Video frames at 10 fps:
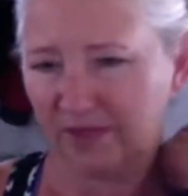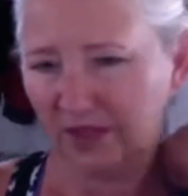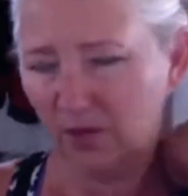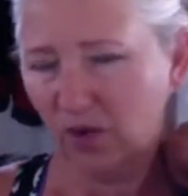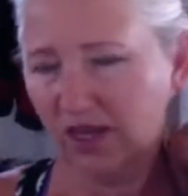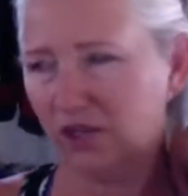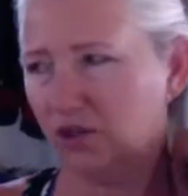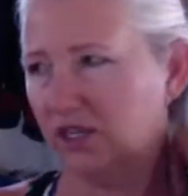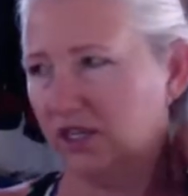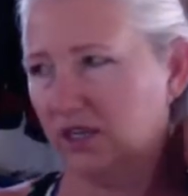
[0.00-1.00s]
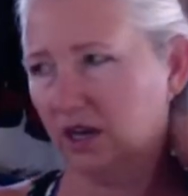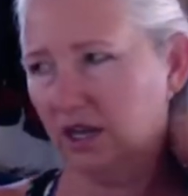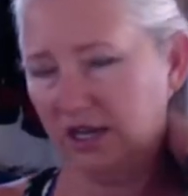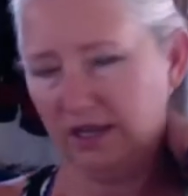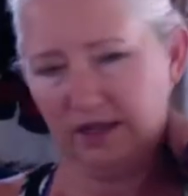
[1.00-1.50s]
Why couldn't I cut
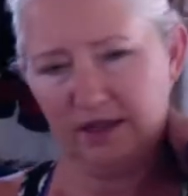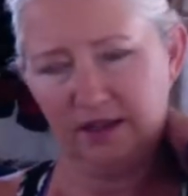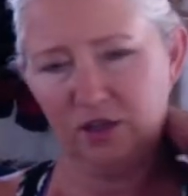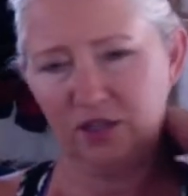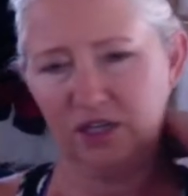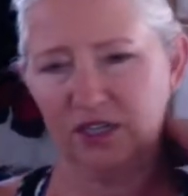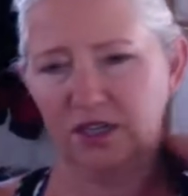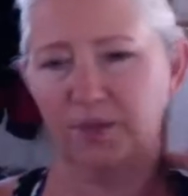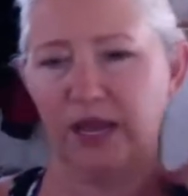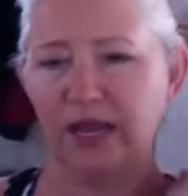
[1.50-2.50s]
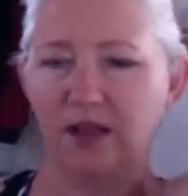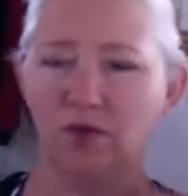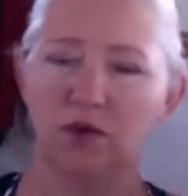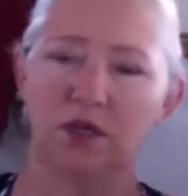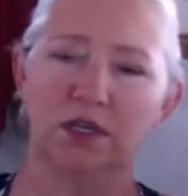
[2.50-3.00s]
it? I couldn't cut the pallet
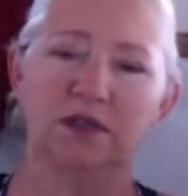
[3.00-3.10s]
wood.